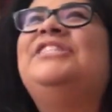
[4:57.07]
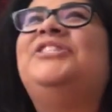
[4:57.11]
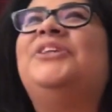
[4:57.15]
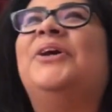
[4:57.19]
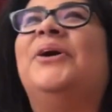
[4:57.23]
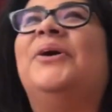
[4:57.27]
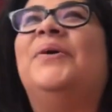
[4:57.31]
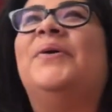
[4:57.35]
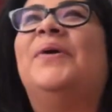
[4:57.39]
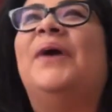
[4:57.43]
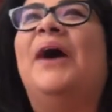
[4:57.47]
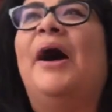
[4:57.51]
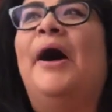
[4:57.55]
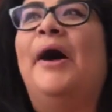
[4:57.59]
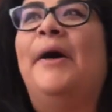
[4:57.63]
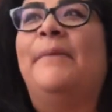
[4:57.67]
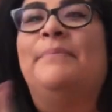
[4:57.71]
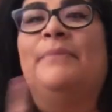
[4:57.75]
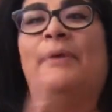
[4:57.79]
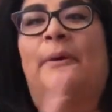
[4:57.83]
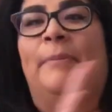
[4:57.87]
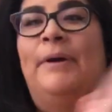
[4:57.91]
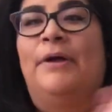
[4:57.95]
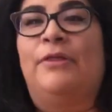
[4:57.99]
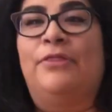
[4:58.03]
so
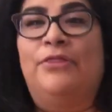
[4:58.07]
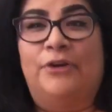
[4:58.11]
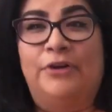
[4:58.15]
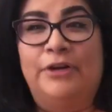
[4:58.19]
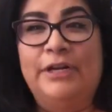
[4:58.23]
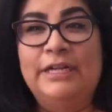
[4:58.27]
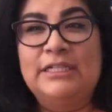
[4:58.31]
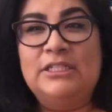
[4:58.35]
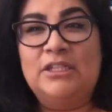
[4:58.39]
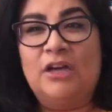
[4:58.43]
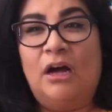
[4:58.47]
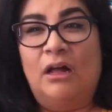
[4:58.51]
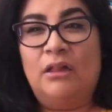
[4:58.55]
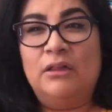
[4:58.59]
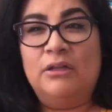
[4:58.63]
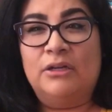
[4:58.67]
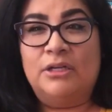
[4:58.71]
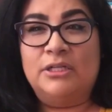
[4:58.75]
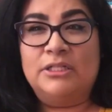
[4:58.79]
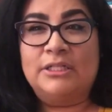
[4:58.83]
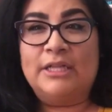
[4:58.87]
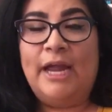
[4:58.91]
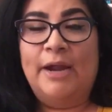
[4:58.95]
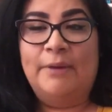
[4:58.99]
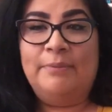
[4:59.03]
um, about
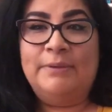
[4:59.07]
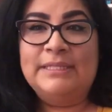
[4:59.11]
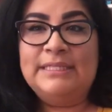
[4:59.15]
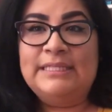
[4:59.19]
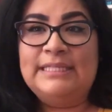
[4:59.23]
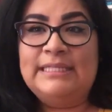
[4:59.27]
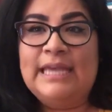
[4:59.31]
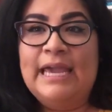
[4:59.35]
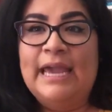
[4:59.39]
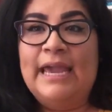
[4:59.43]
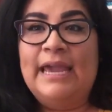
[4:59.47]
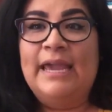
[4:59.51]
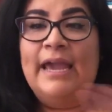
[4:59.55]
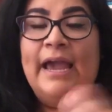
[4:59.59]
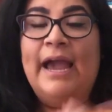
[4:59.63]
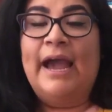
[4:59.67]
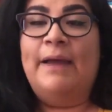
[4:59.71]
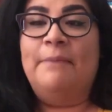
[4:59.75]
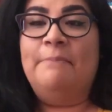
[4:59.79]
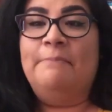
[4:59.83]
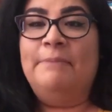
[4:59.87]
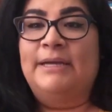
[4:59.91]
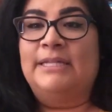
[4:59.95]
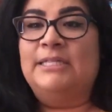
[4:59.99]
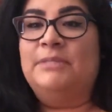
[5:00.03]
$30 I would say
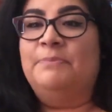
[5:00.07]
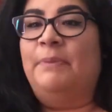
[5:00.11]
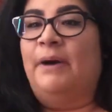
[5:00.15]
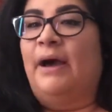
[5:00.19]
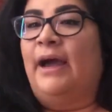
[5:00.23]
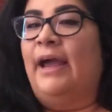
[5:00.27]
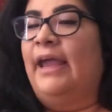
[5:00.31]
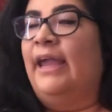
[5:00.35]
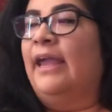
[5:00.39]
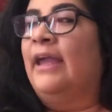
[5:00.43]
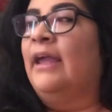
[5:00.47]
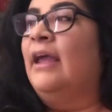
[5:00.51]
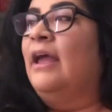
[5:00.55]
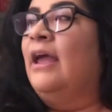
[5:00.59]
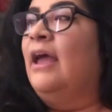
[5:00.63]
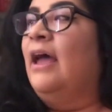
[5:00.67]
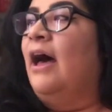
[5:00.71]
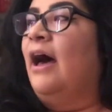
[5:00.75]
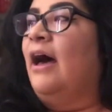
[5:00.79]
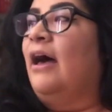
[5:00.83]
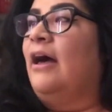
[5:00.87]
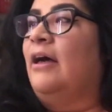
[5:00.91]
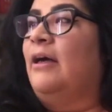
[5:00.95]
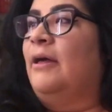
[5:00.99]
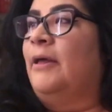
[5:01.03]
at Best Buy
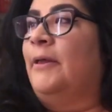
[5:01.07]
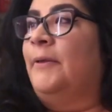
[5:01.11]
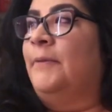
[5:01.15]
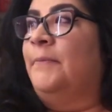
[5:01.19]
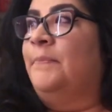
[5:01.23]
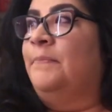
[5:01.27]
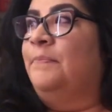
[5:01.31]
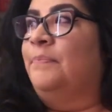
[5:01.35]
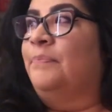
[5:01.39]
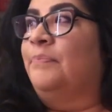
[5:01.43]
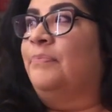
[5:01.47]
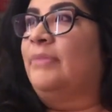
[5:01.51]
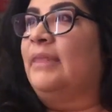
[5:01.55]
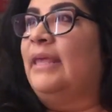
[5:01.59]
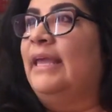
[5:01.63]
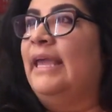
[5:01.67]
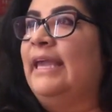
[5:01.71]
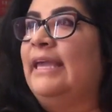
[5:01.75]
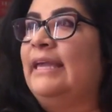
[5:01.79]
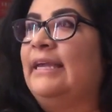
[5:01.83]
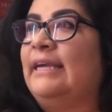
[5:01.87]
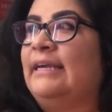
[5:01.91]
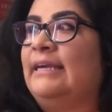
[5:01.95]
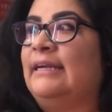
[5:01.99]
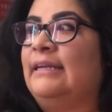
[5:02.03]
um,
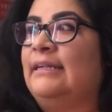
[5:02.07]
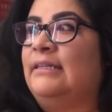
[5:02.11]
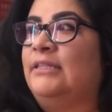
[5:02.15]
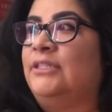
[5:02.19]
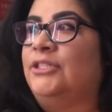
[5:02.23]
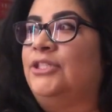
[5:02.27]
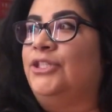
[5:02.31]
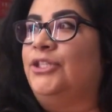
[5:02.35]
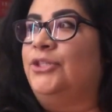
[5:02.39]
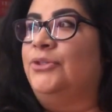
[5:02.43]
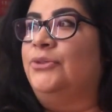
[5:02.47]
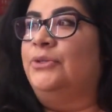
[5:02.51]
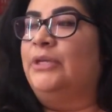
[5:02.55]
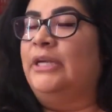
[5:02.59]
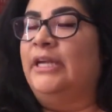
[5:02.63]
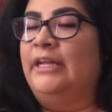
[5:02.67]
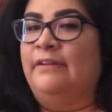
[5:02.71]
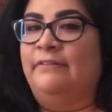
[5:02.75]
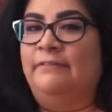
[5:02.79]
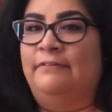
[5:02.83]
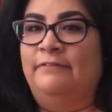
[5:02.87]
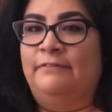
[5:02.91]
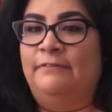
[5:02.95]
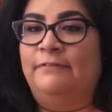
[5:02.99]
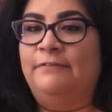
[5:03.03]
and you
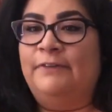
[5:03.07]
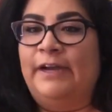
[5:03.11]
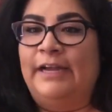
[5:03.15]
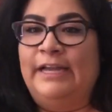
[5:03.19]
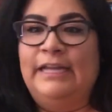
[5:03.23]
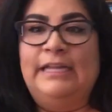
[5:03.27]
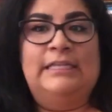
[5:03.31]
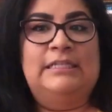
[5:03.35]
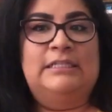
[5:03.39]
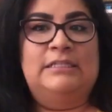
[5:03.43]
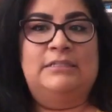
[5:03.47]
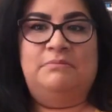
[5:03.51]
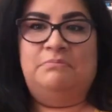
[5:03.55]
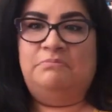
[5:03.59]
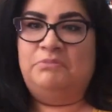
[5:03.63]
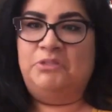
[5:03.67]
can find